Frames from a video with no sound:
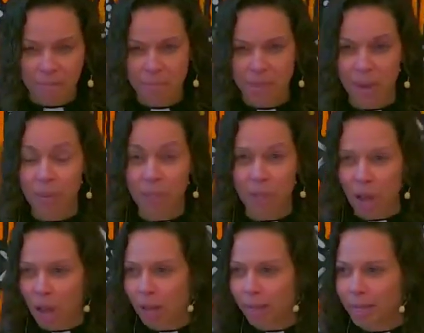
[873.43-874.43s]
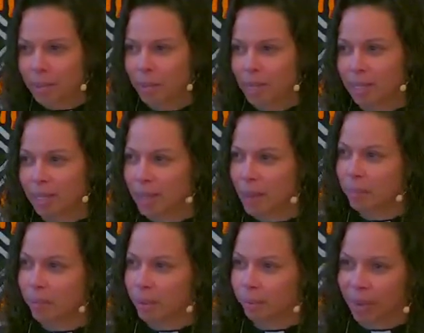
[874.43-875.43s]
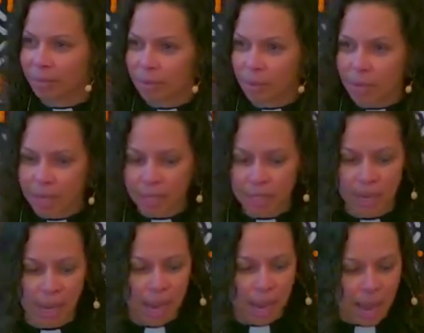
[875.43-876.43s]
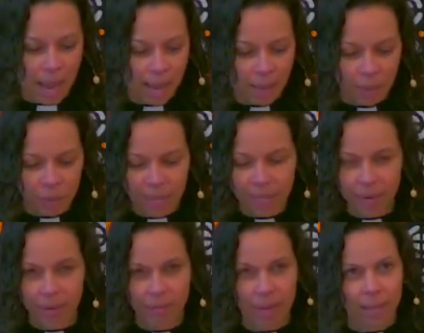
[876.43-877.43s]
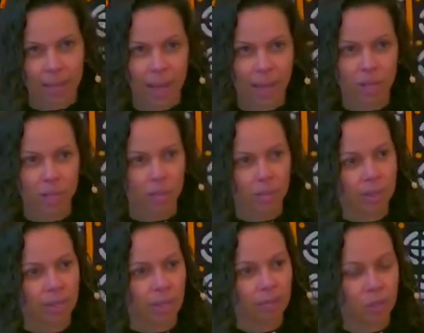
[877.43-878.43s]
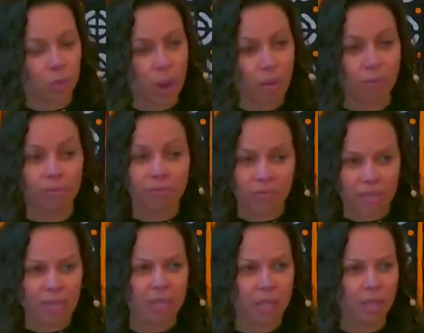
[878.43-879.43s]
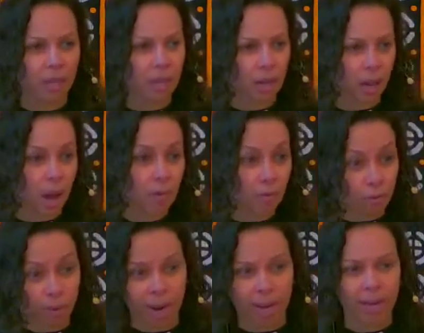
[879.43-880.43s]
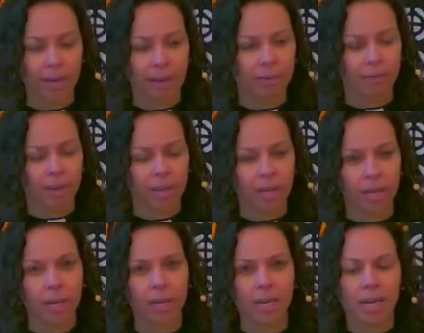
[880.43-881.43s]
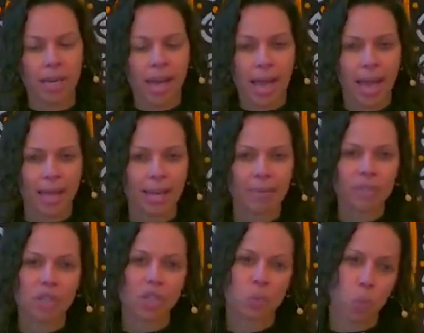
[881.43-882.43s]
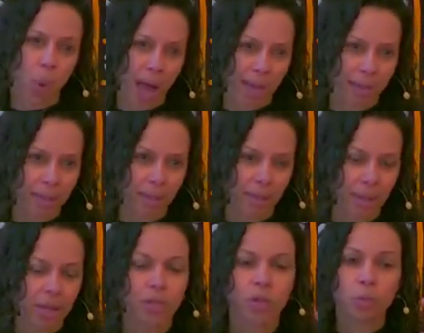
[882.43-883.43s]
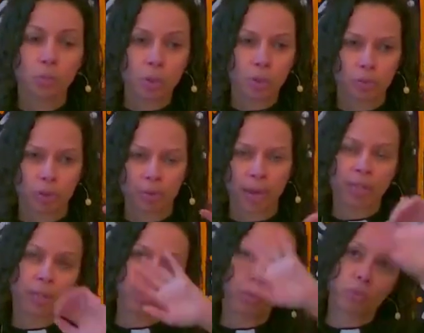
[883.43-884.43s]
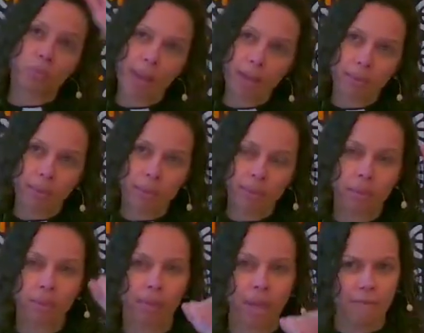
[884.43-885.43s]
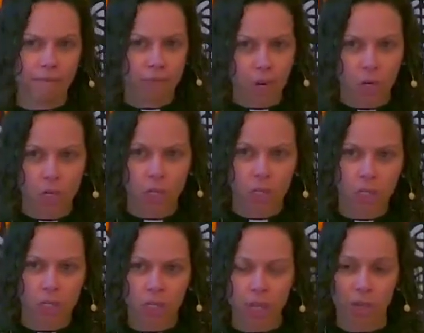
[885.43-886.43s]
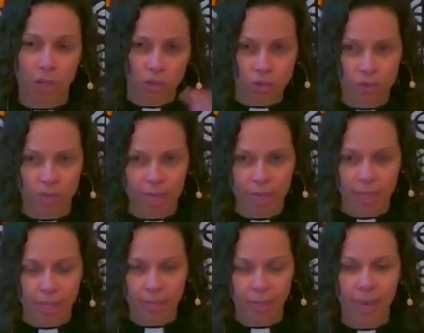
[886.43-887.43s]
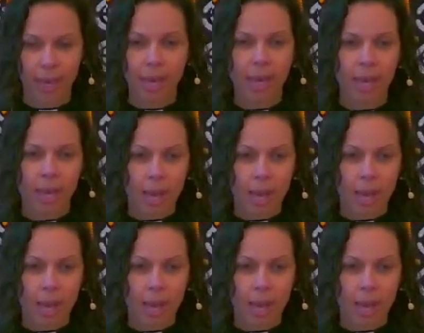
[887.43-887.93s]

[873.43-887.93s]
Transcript: Um, it was August, but it's a temperate rainforest. And the west side of the valley actually receives 12 feet of rain every year. And it was just wet. So it was beautiful, right? So there's mountains and ferns and trees.